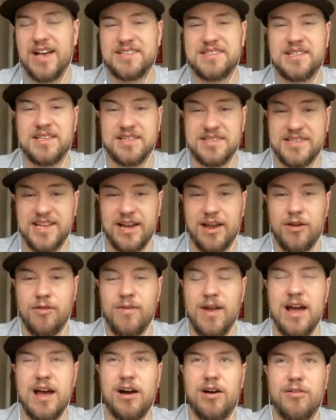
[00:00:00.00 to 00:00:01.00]
past the second
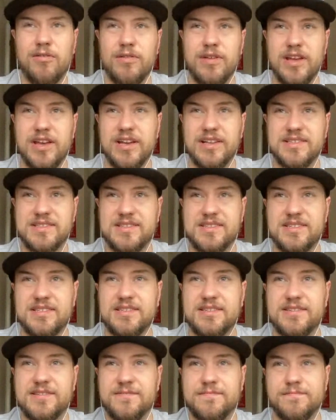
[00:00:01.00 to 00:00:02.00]
round,
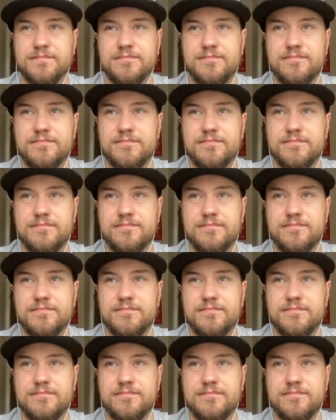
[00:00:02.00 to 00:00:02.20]
it's,